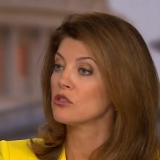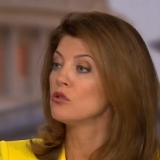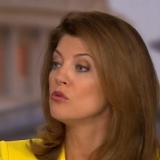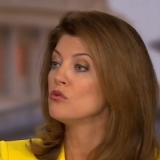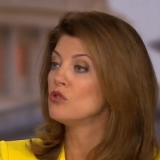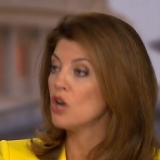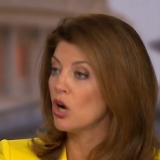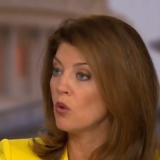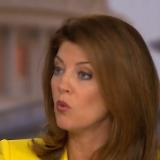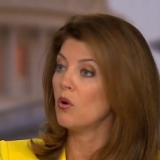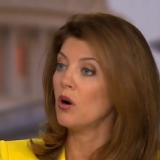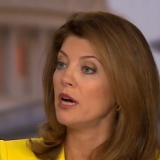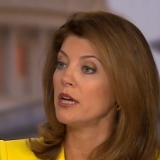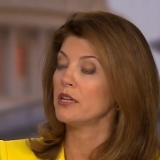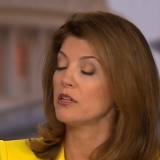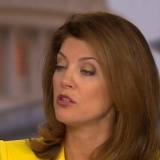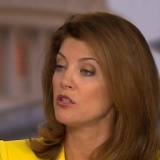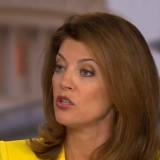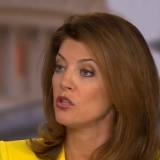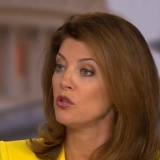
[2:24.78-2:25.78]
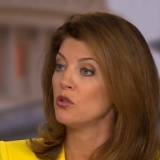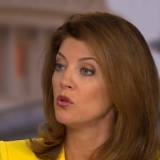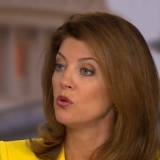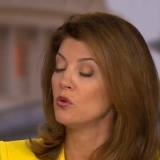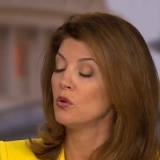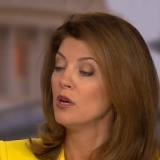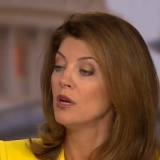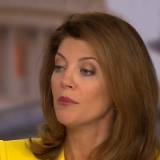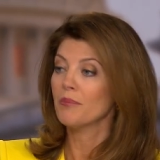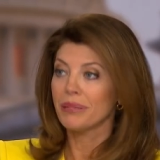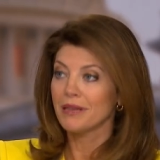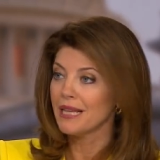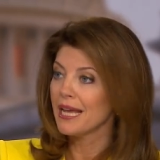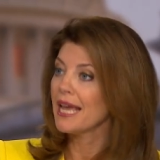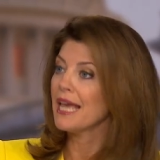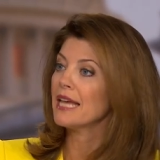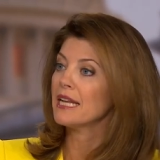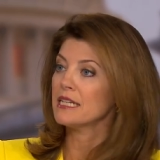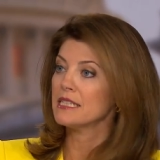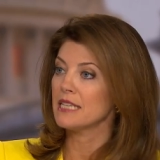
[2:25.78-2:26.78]
who don't want to
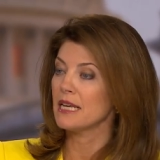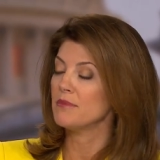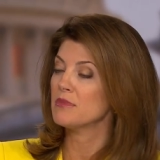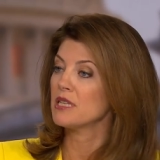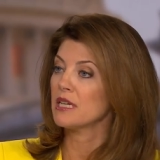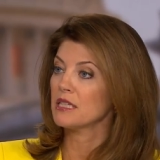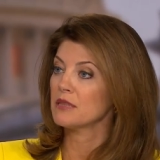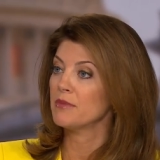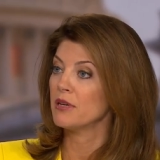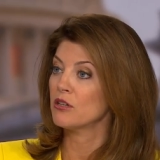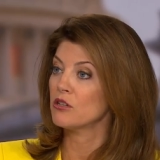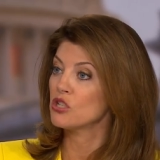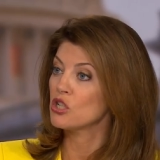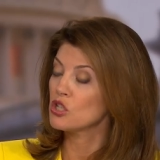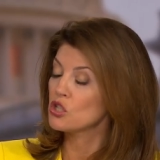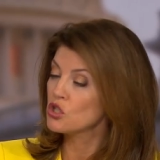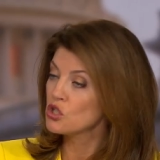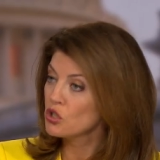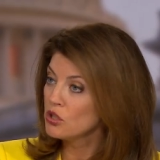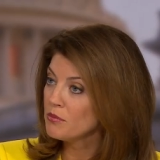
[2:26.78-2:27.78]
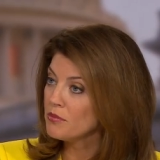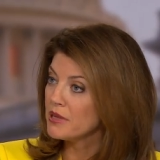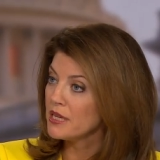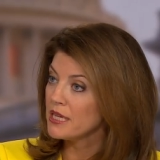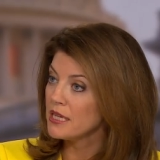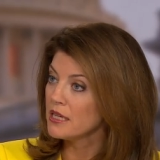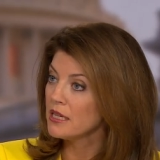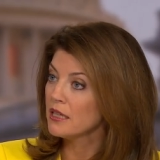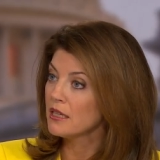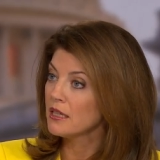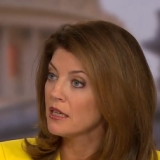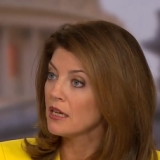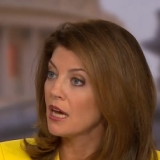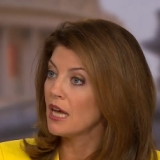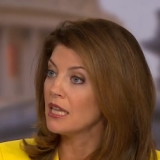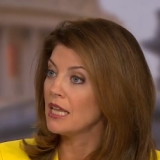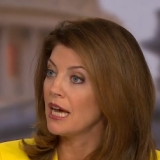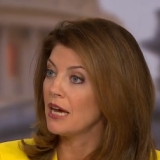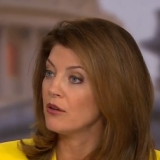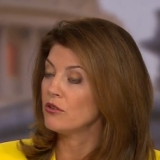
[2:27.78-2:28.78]
plan a same-sex marriage should be allowed